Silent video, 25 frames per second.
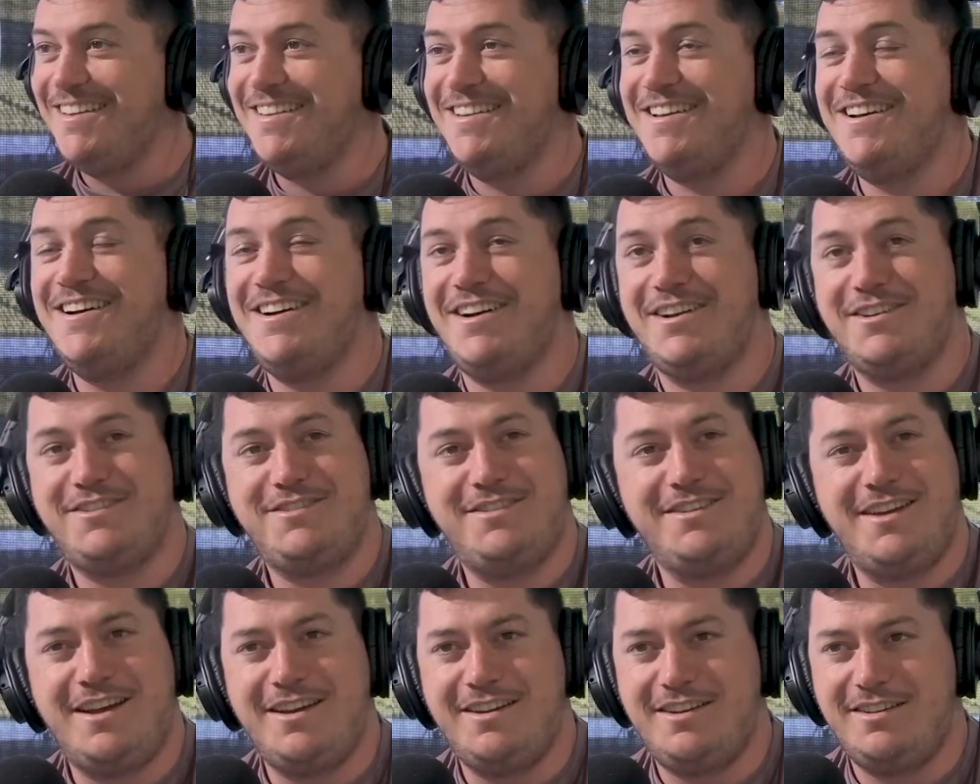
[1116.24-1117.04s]

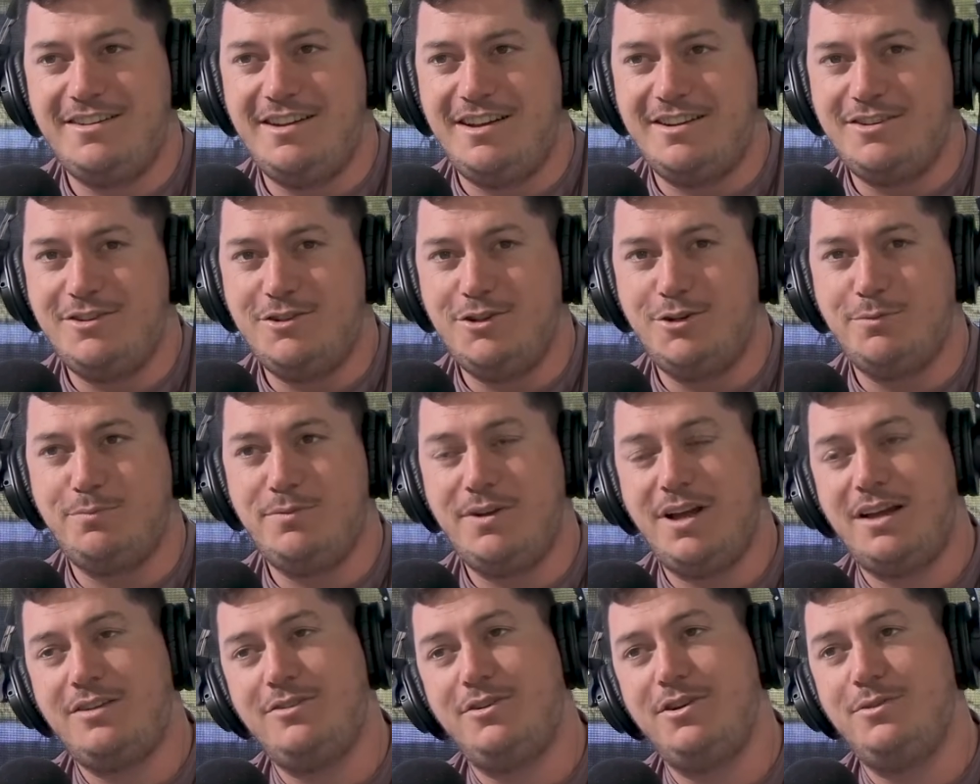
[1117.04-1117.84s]
not a hope.
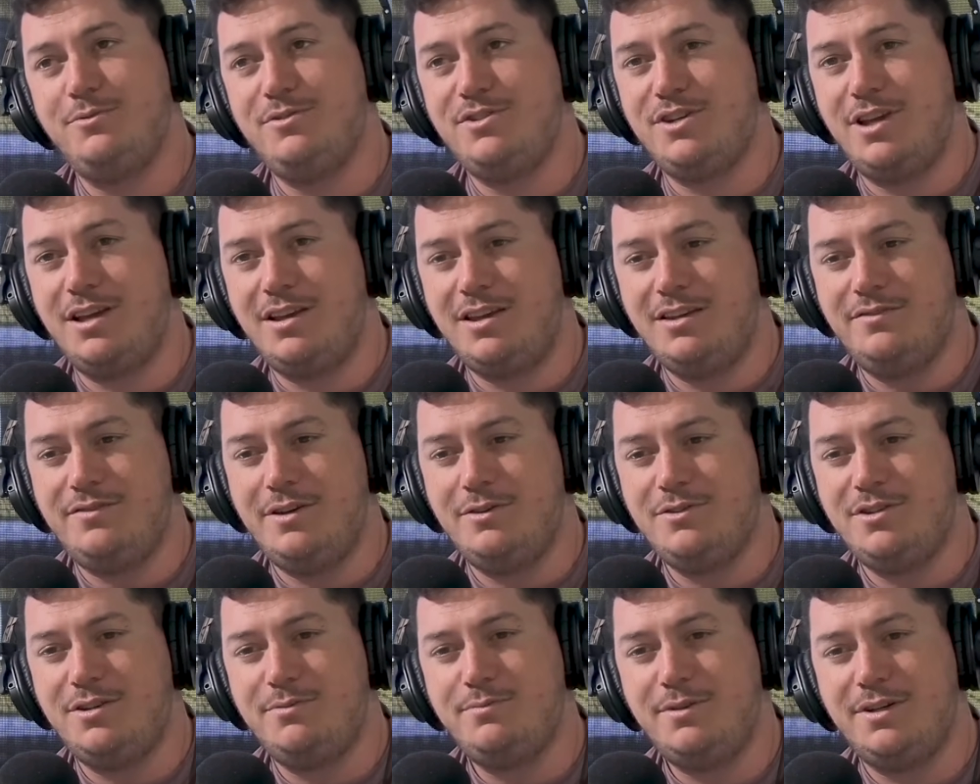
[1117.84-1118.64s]
Not only would you get give
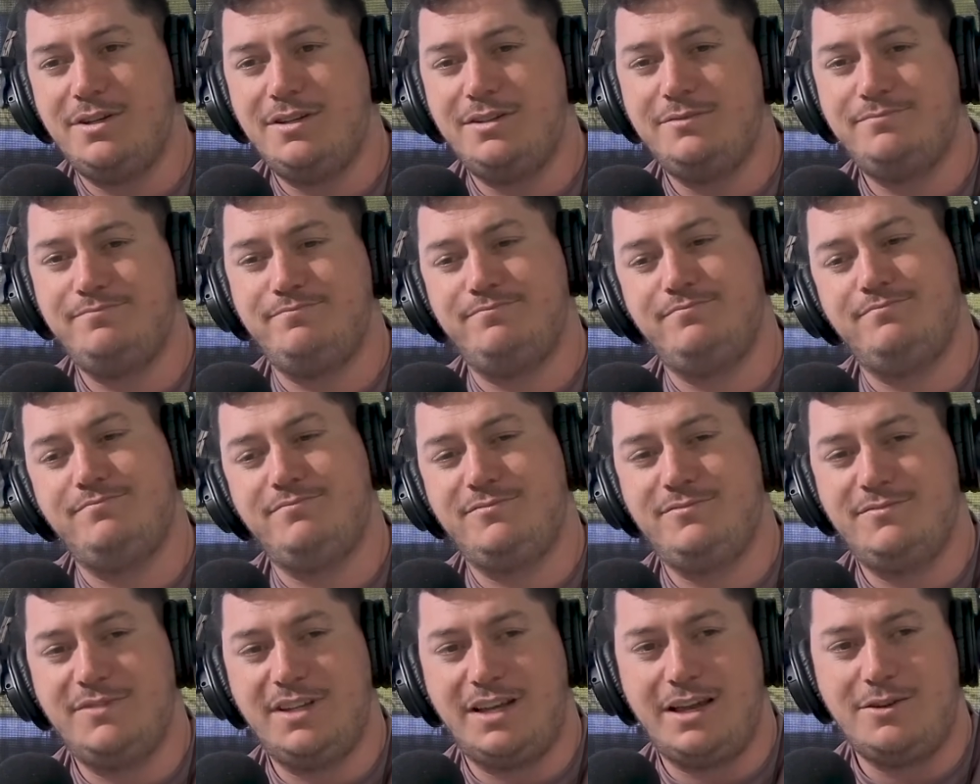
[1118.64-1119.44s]
out to by
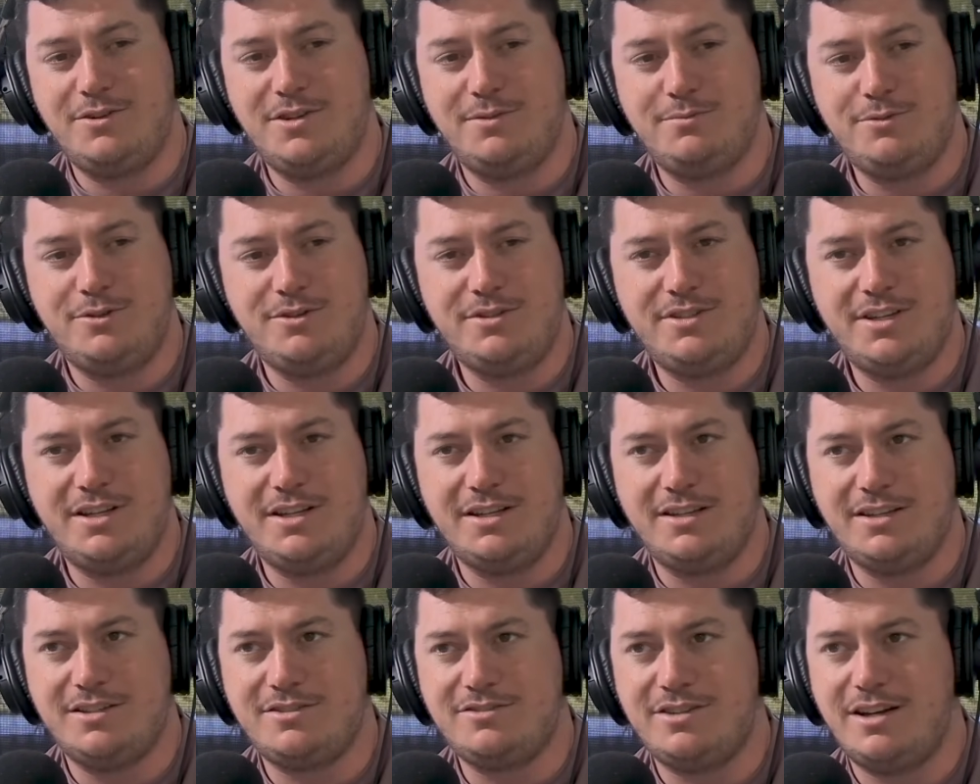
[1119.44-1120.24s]
the county board
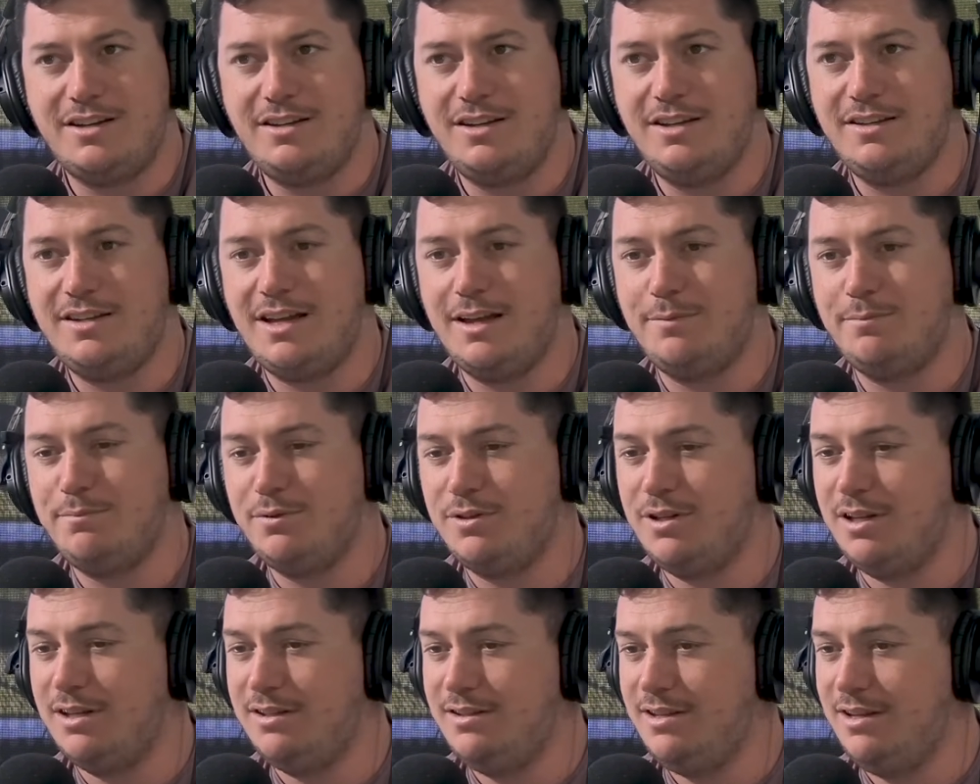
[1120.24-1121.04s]
delegates or anything like that, but
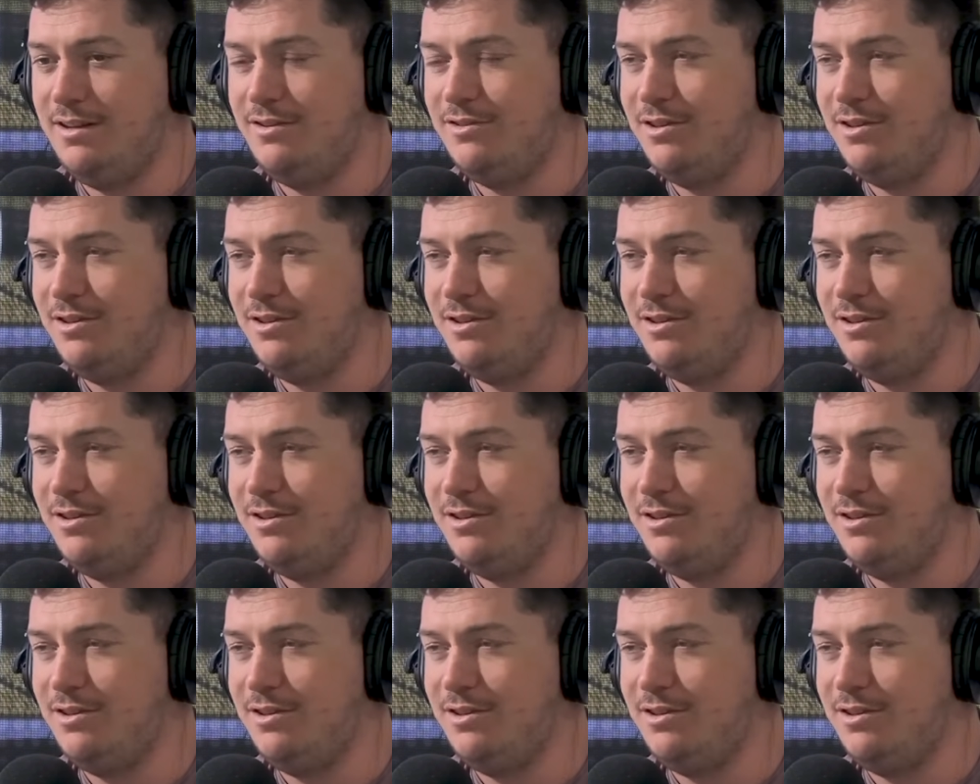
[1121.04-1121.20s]
like,